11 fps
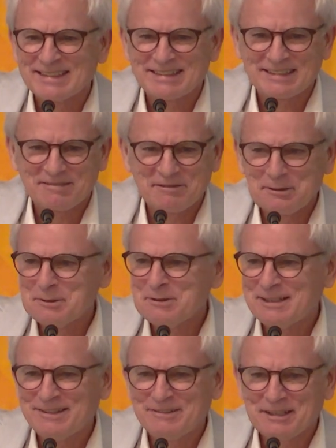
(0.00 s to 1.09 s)
A few?
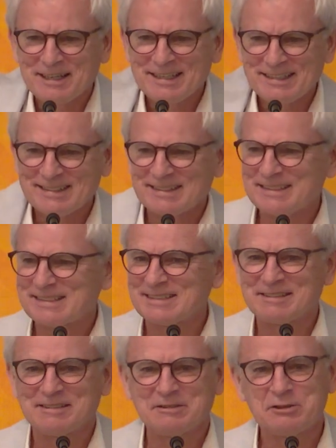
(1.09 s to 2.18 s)
Okay.
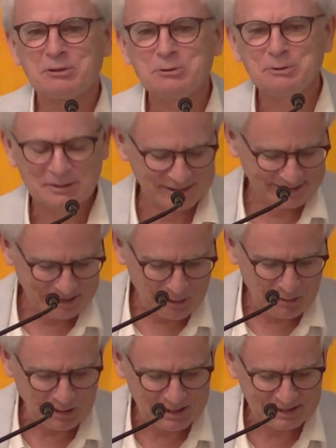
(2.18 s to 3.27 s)
2. All
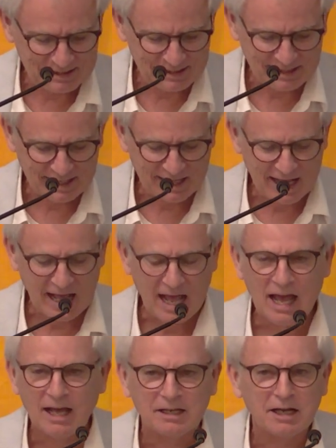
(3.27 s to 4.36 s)
right.
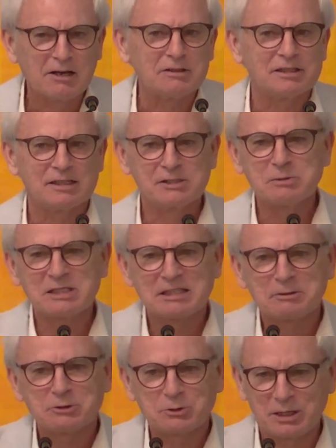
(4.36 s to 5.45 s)
Now, this one's a
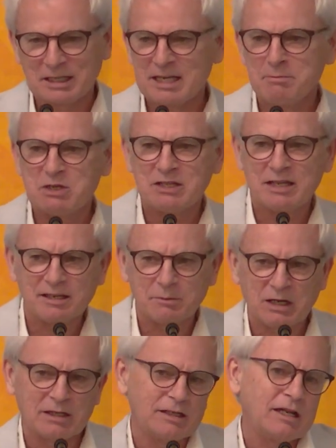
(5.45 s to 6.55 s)
little tricky, but think
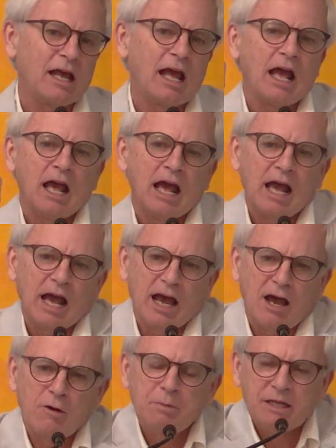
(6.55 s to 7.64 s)
about it.
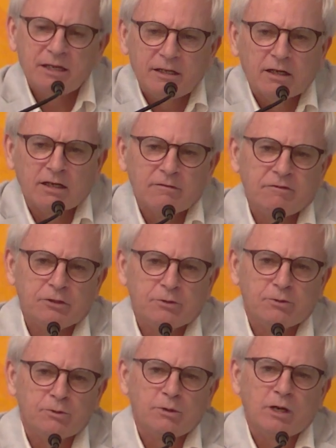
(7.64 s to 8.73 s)
How many of
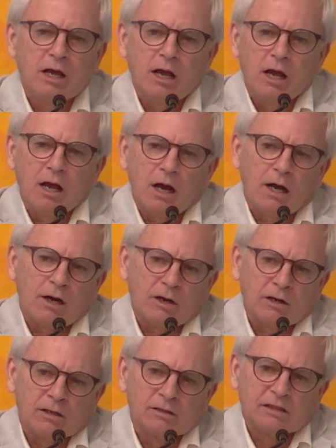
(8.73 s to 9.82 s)
you
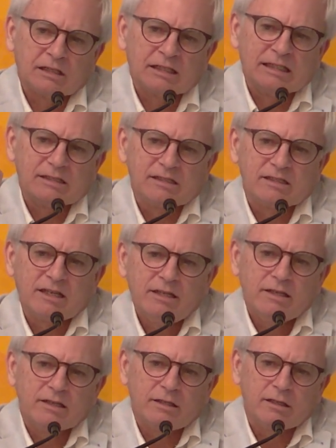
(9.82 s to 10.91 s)
are
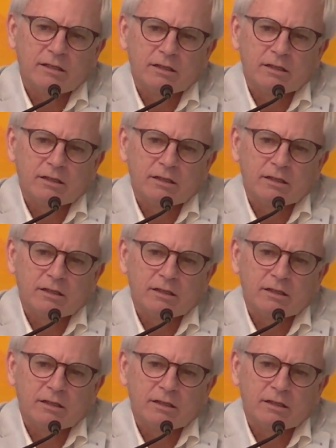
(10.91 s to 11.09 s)
descended